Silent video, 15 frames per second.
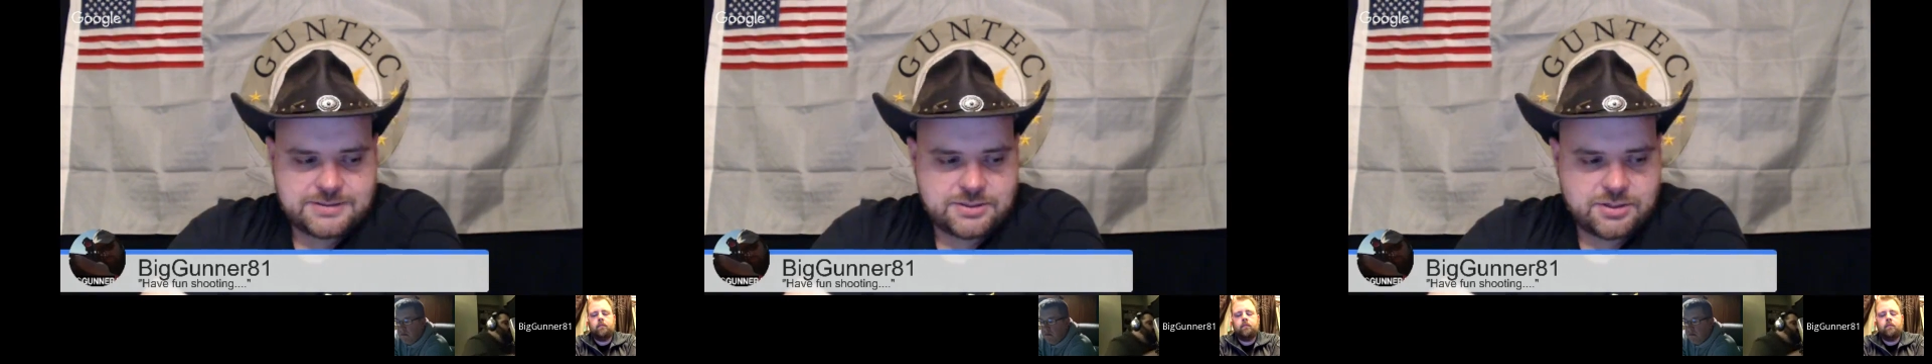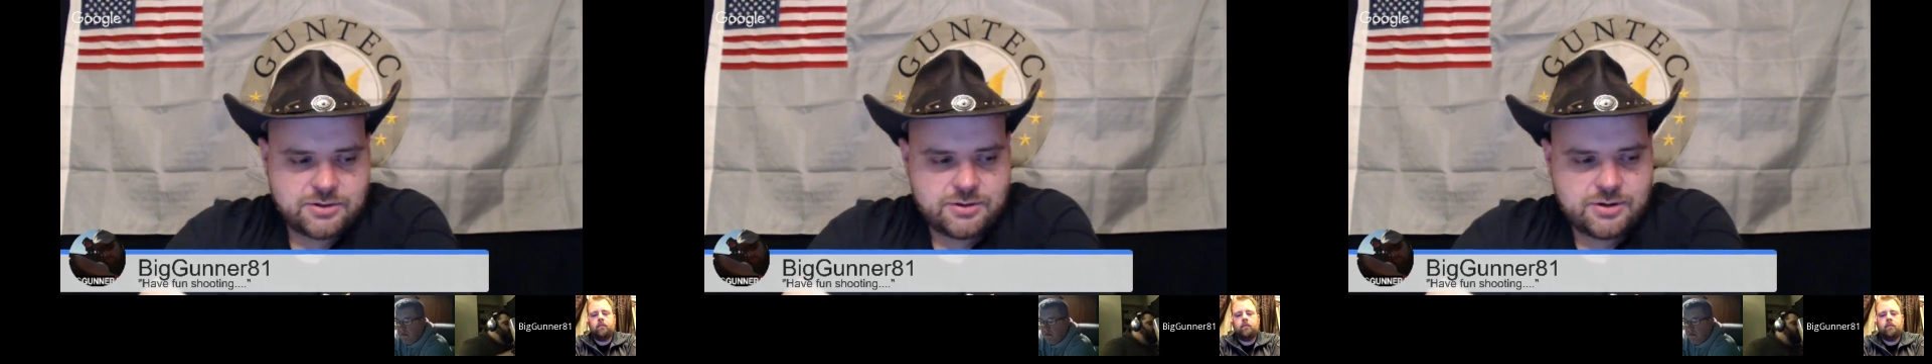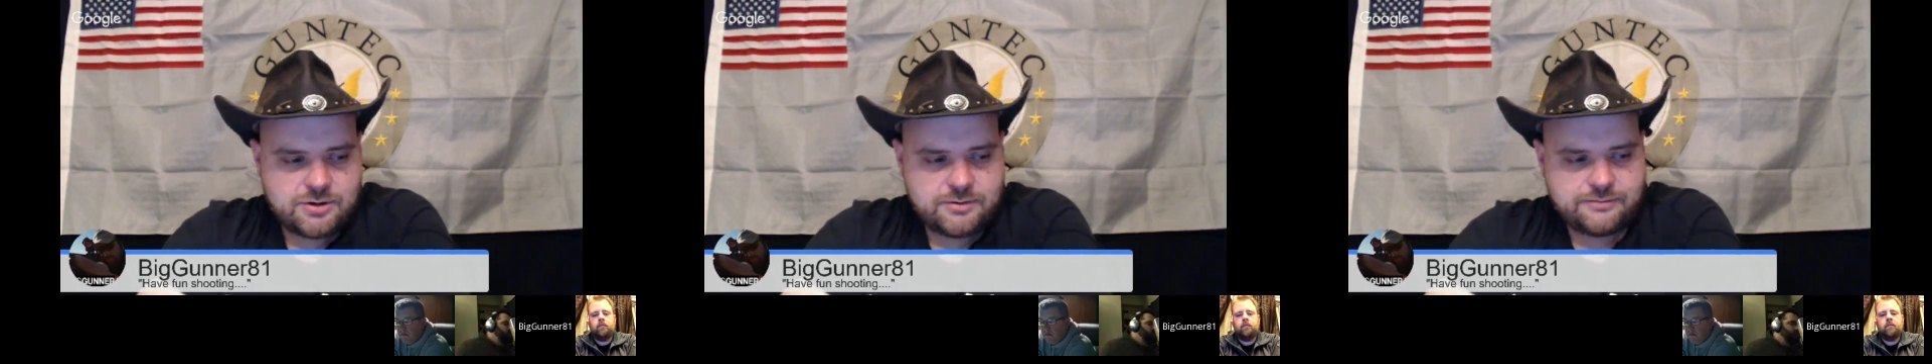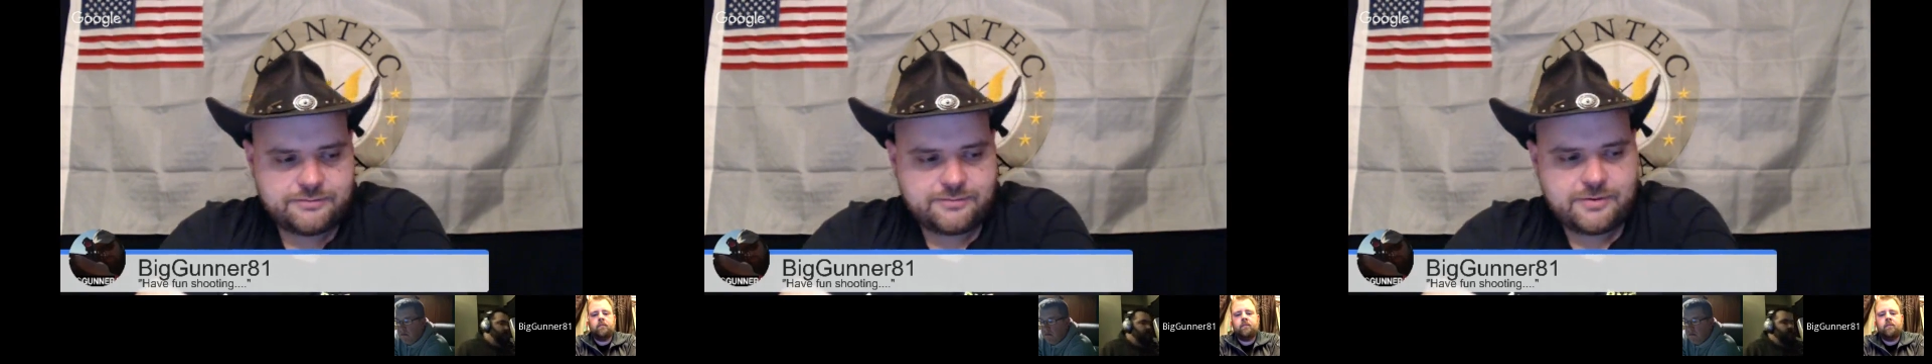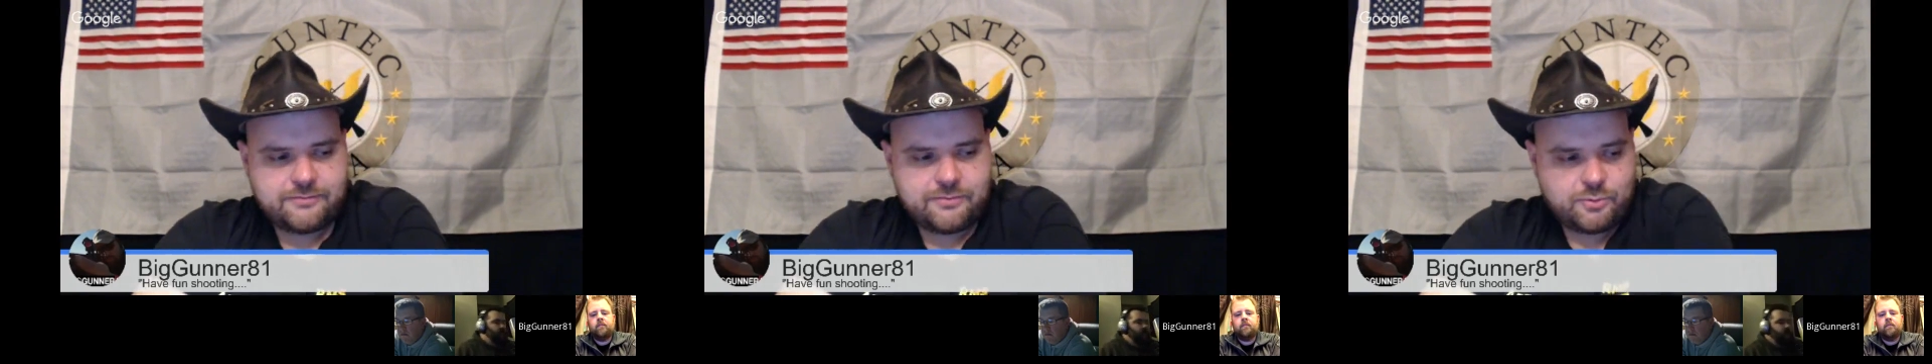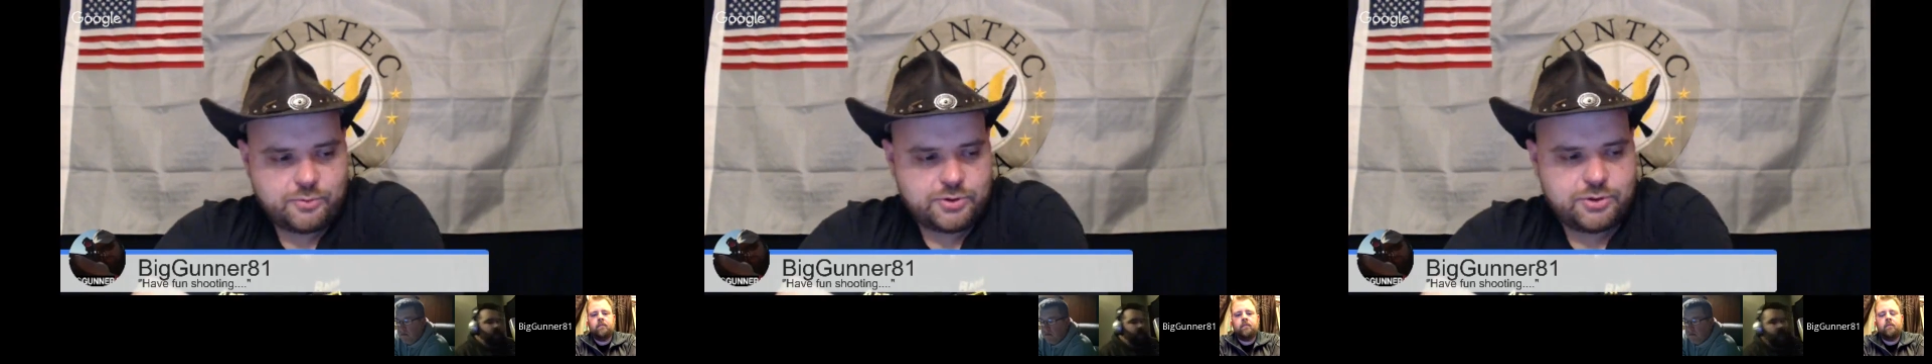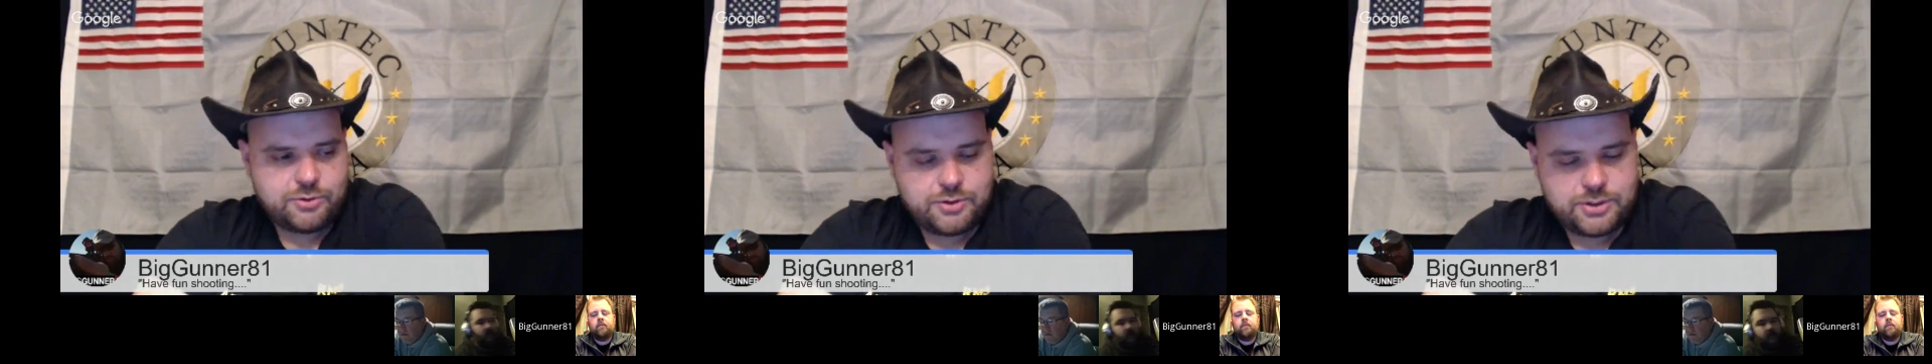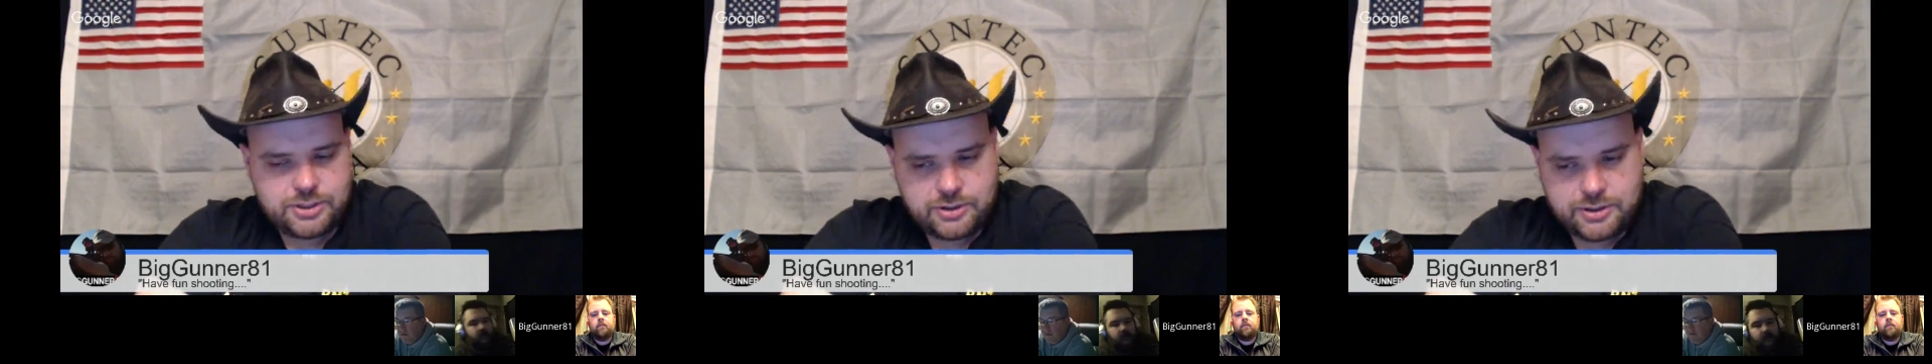of what we're
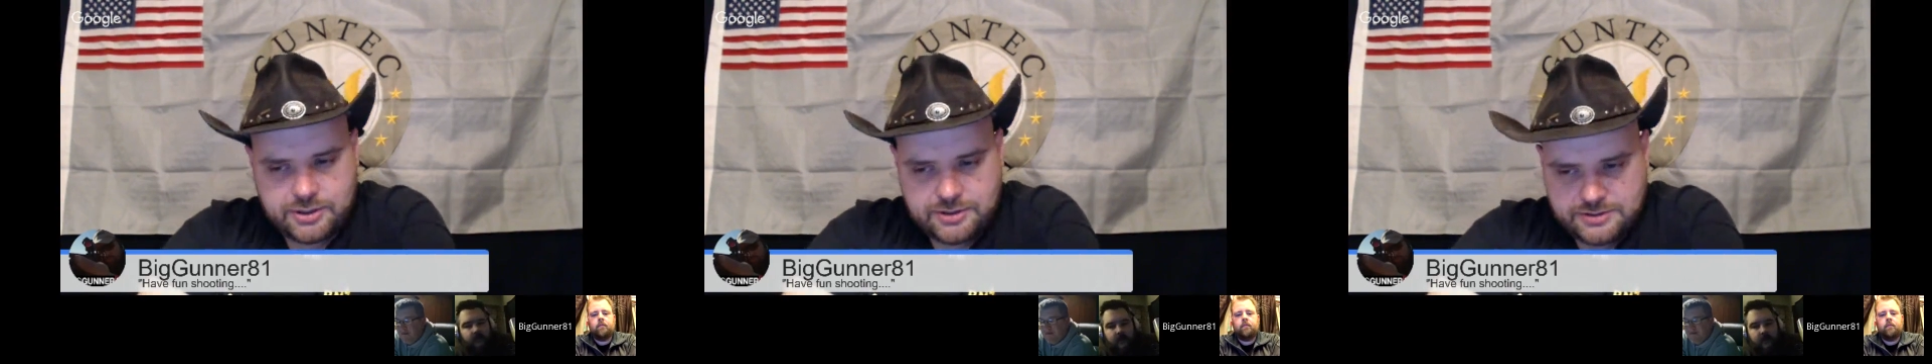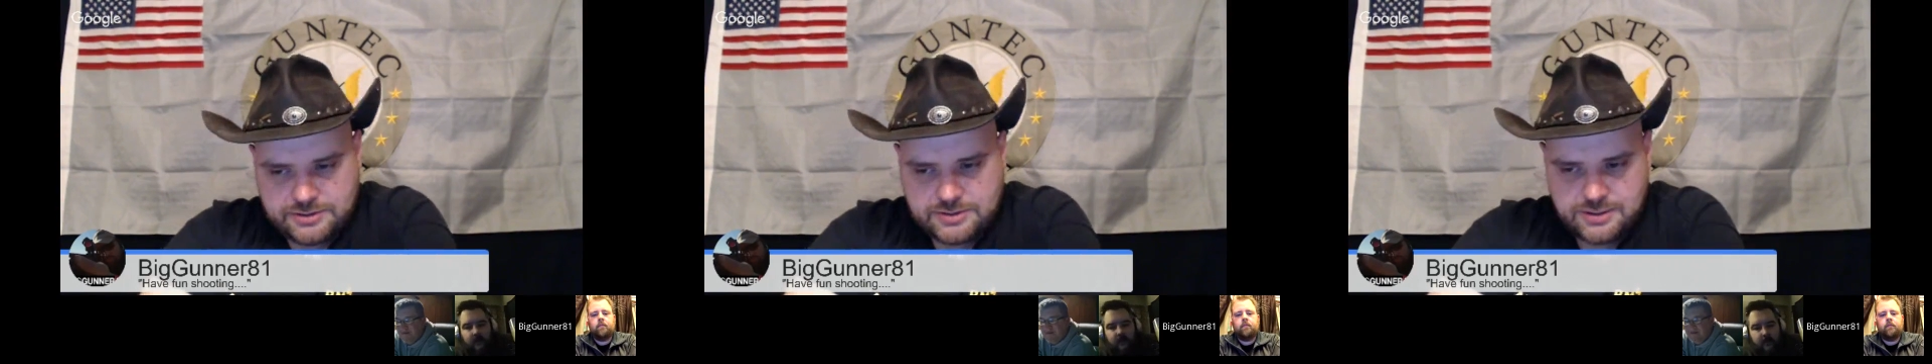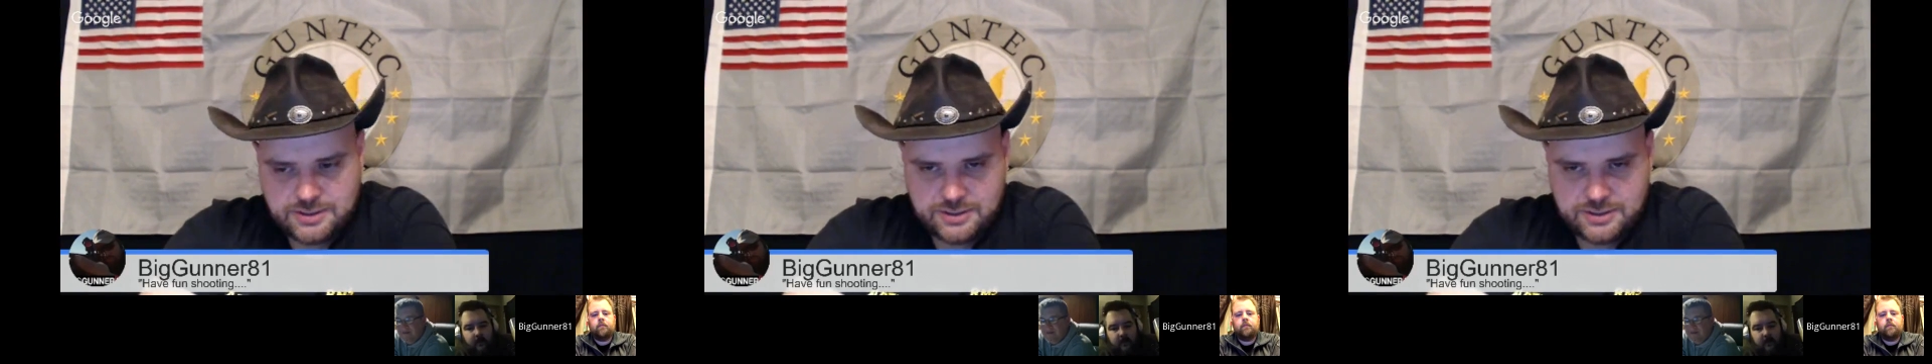doing here, because